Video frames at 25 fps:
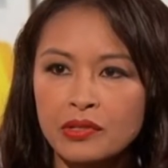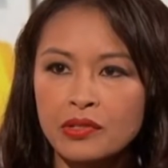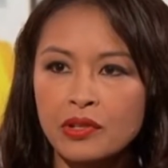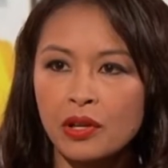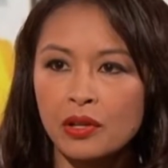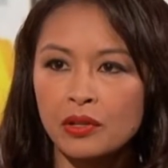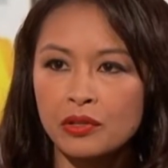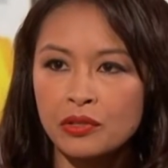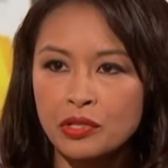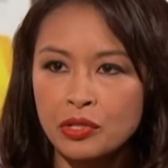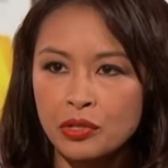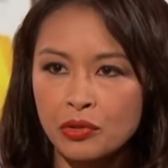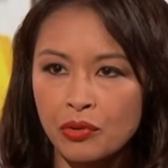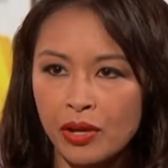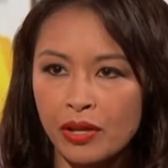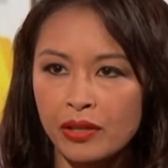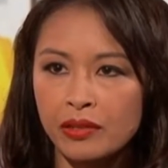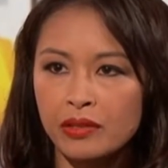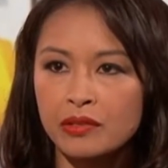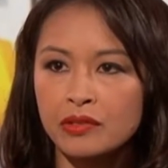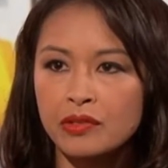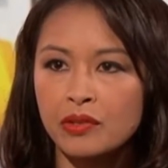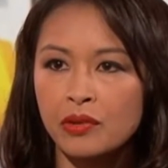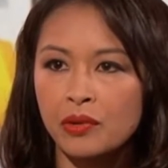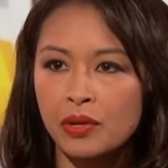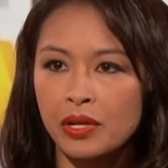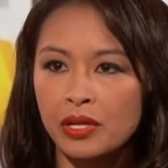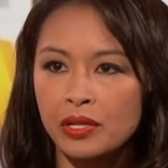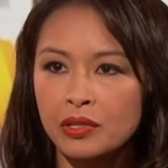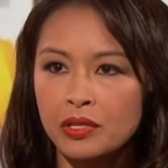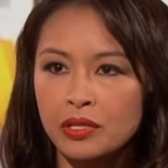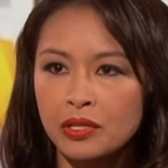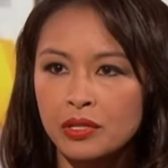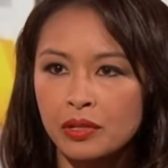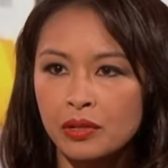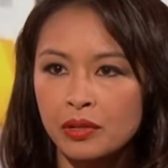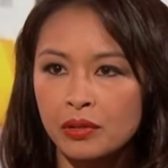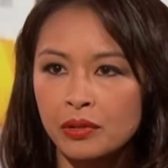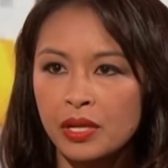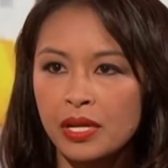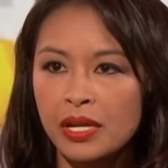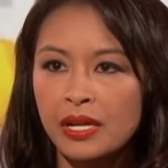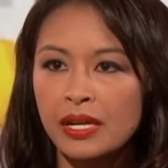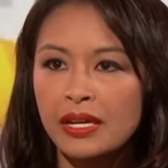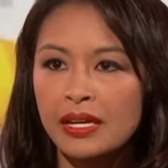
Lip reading: dollar strength is going to